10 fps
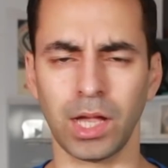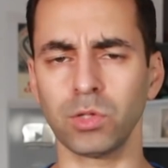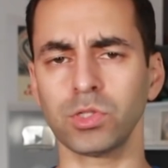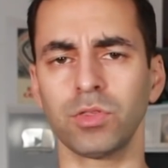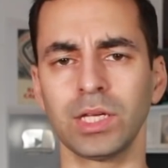I
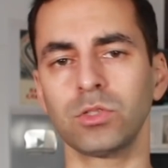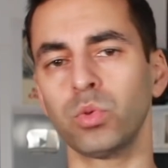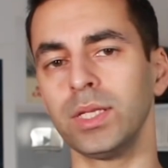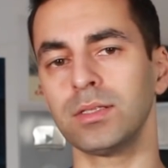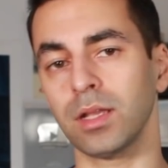also think
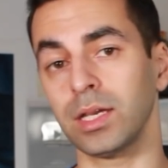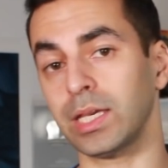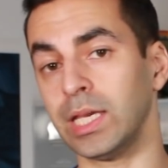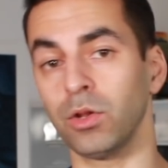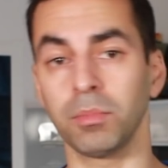tweets
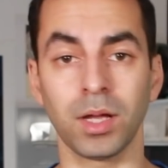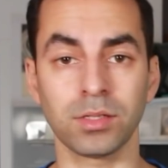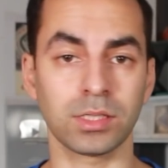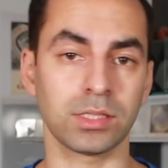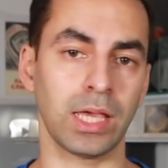like Elon
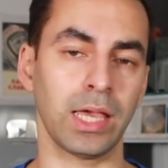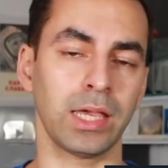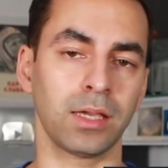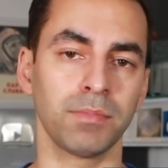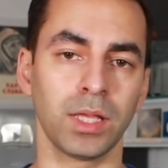Musk
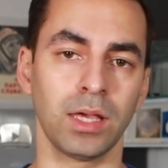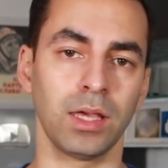saying,